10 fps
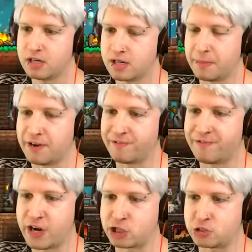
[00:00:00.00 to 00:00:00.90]
Come and
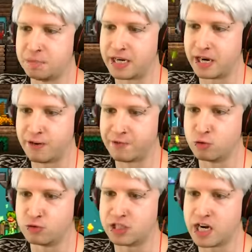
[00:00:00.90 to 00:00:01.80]
face me if
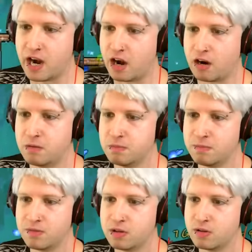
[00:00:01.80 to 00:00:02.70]
you dare.
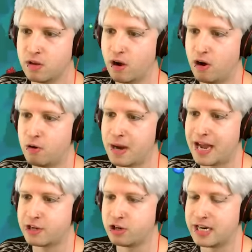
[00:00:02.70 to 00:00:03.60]
Oh
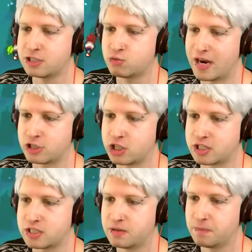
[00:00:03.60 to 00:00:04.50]
my goodness
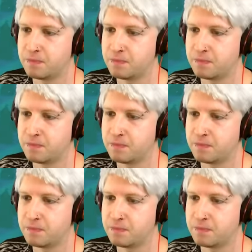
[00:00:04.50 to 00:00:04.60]
gracious.